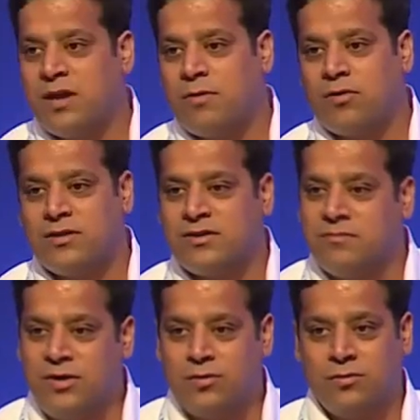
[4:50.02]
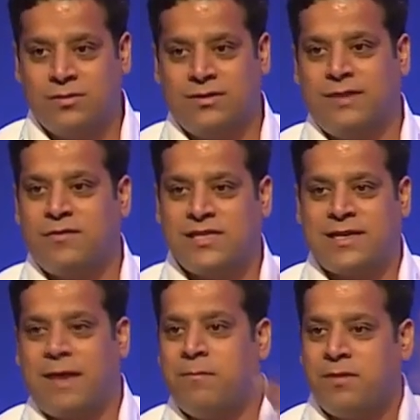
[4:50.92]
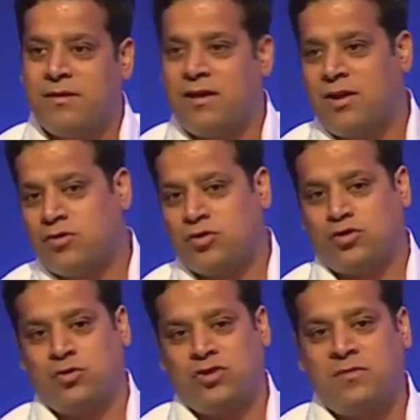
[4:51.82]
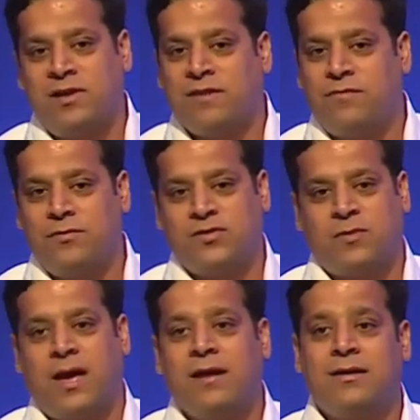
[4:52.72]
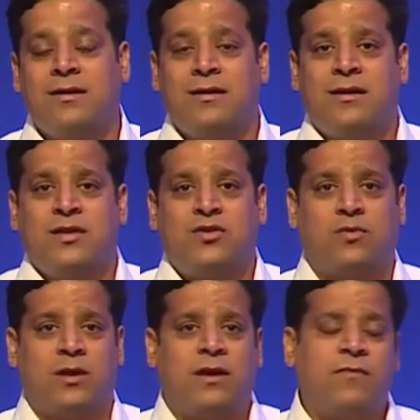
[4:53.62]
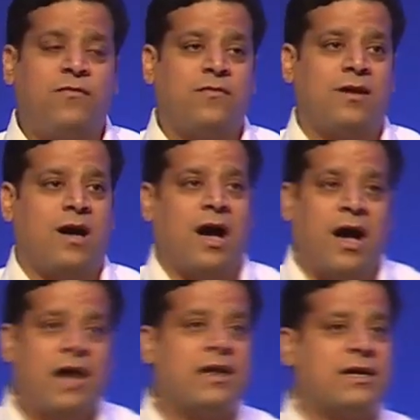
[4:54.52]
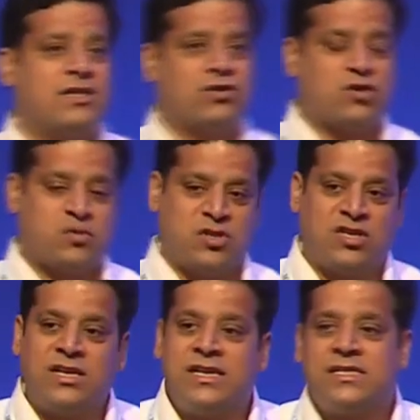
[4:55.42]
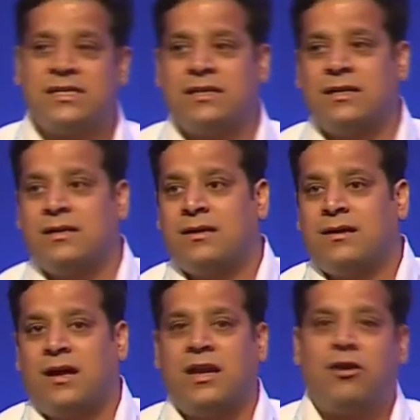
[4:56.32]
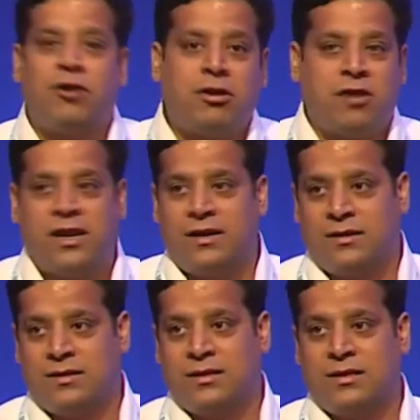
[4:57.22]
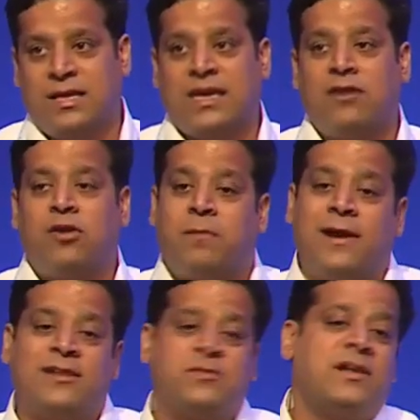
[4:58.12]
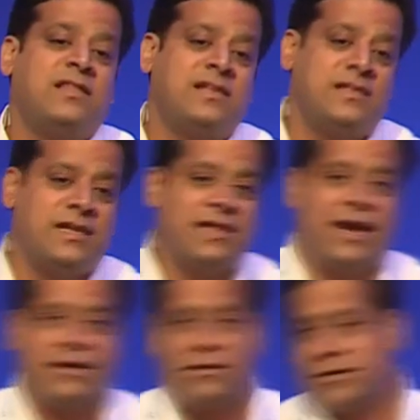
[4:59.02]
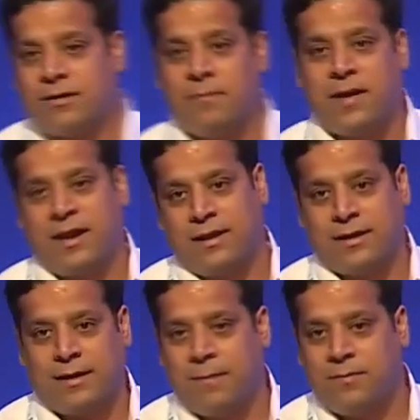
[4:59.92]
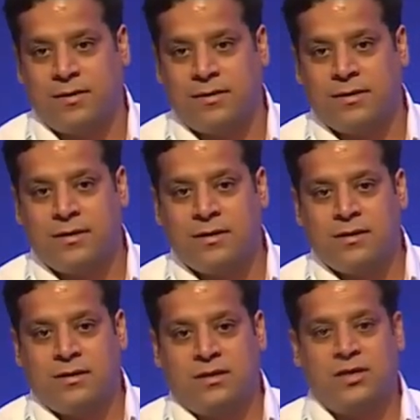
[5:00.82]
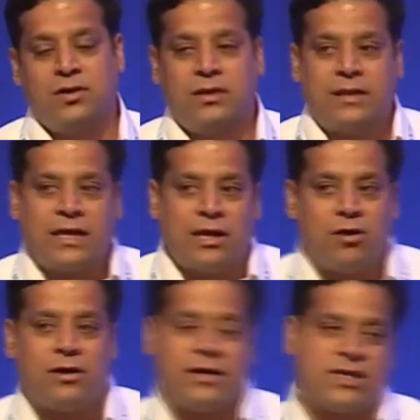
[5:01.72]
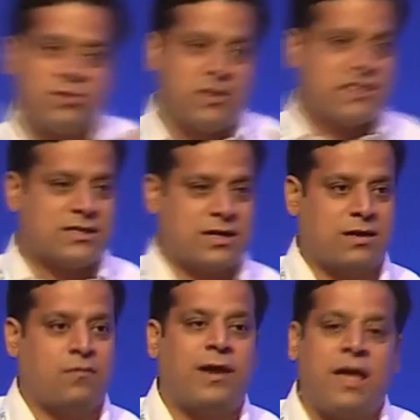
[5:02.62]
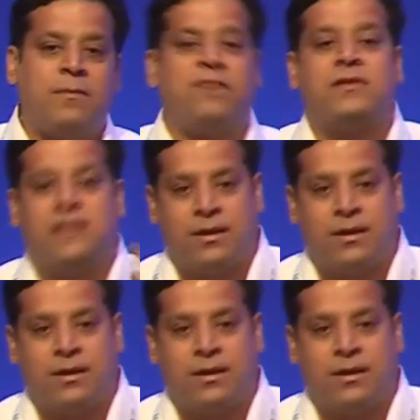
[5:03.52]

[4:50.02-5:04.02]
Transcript: be about that Me Too. There was a campaign running on social media a few years back. So if our kids or special needs are not trained, they cannot participate in that campaign. They cannot express what happened with